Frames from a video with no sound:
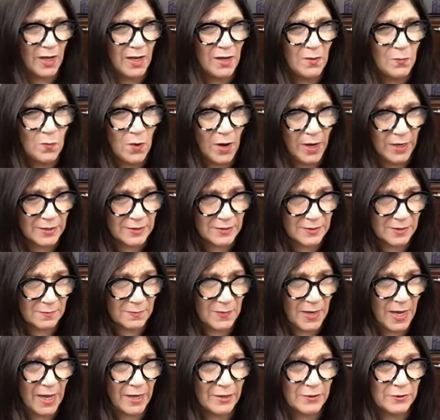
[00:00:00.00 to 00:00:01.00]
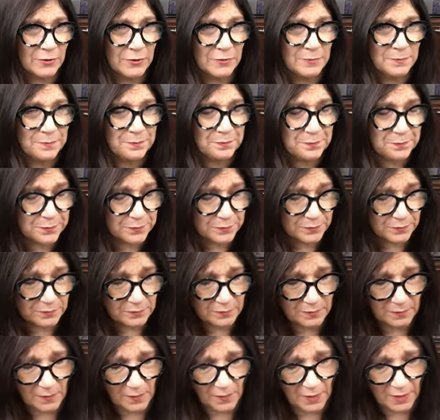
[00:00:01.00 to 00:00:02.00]
and why does it matter
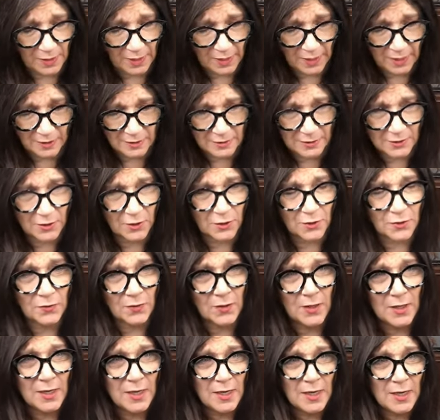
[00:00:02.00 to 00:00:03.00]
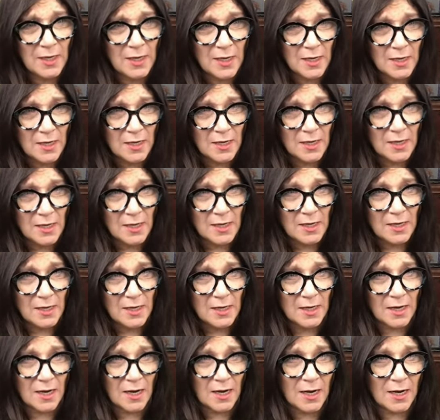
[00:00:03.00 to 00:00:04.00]
okay so
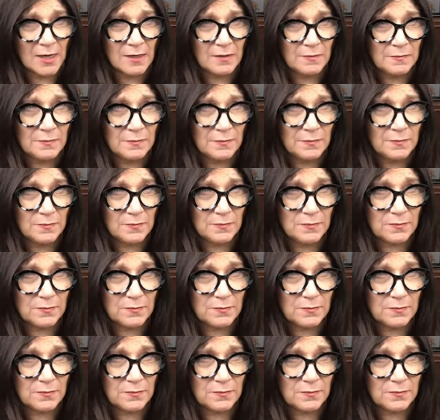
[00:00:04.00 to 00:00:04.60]
um,